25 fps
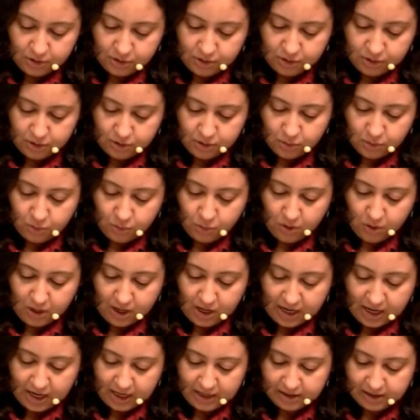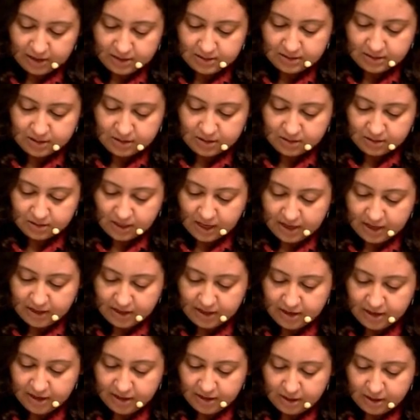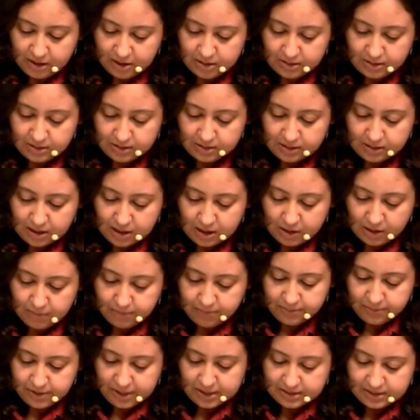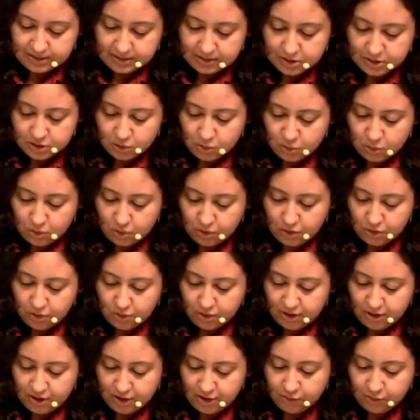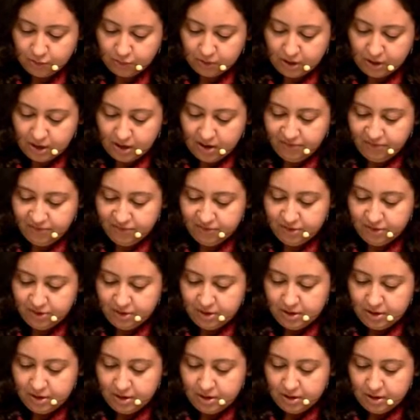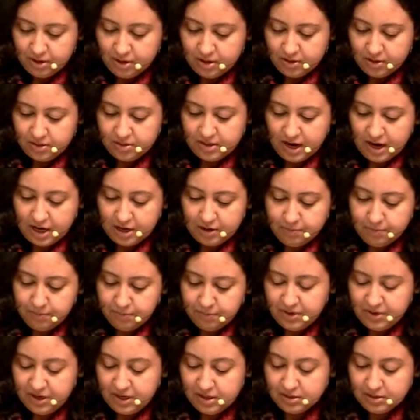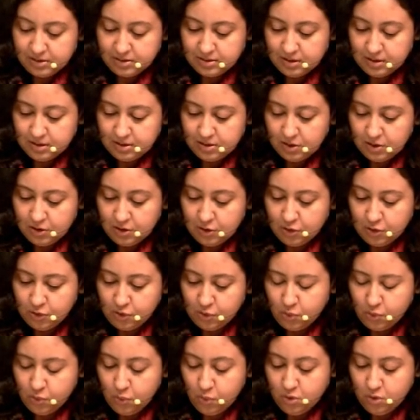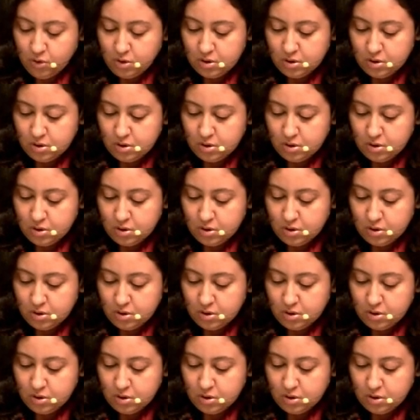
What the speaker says: two high risk criteria are present on your radiograph, that means roots